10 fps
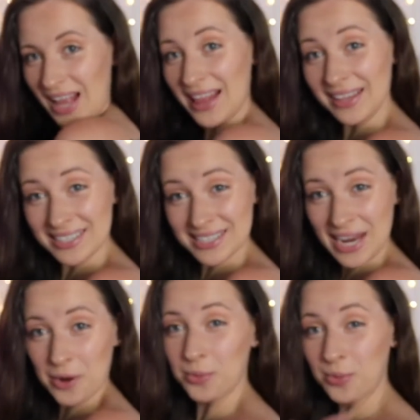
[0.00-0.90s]
let's
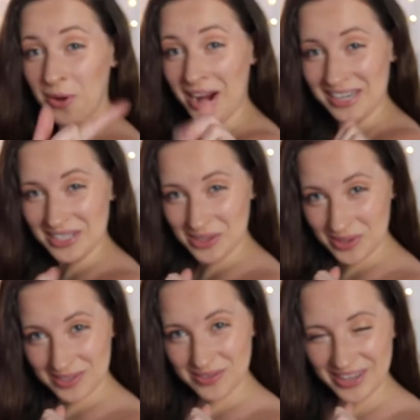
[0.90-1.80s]
get right into
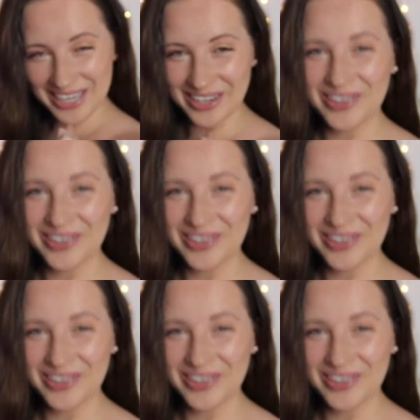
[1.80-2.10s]
this video.